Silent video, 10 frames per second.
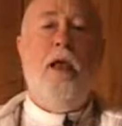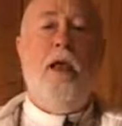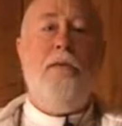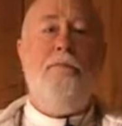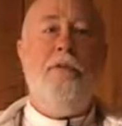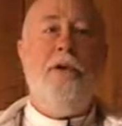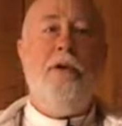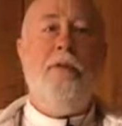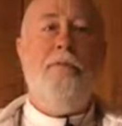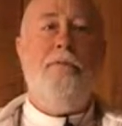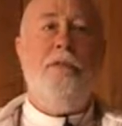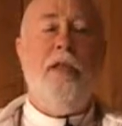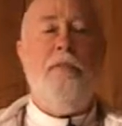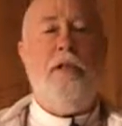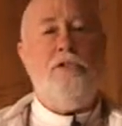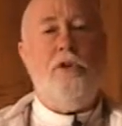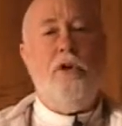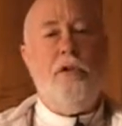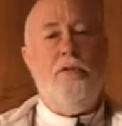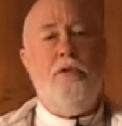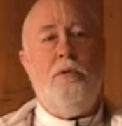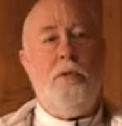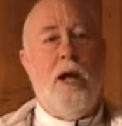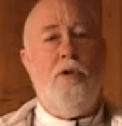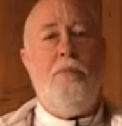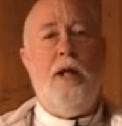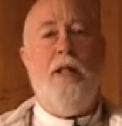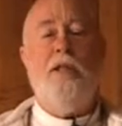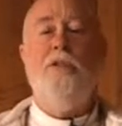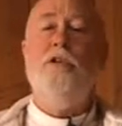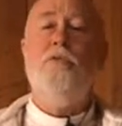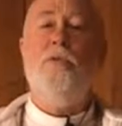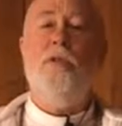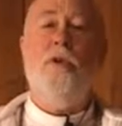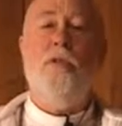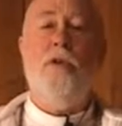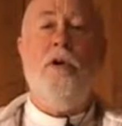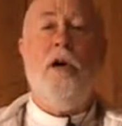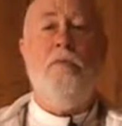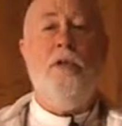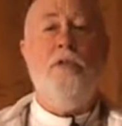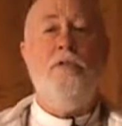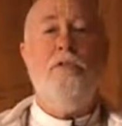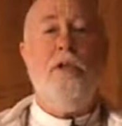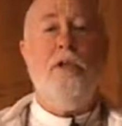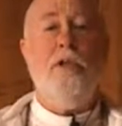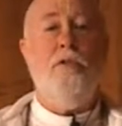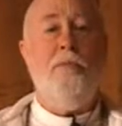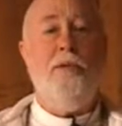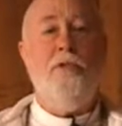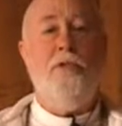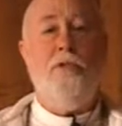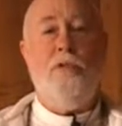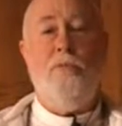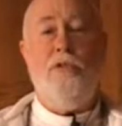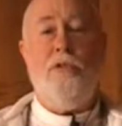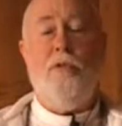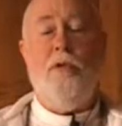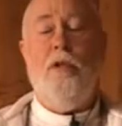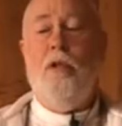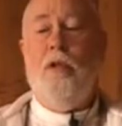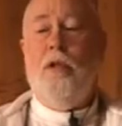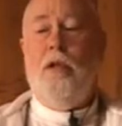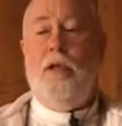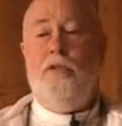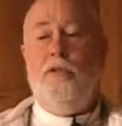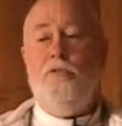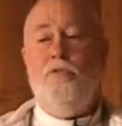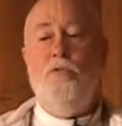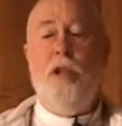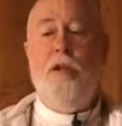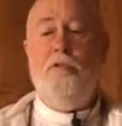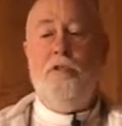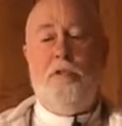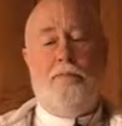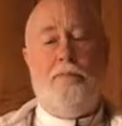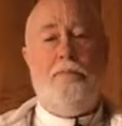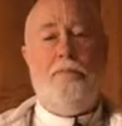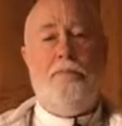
and then they started doing power politics with their other godbrothers and the other members of the mission. And this ruined everything.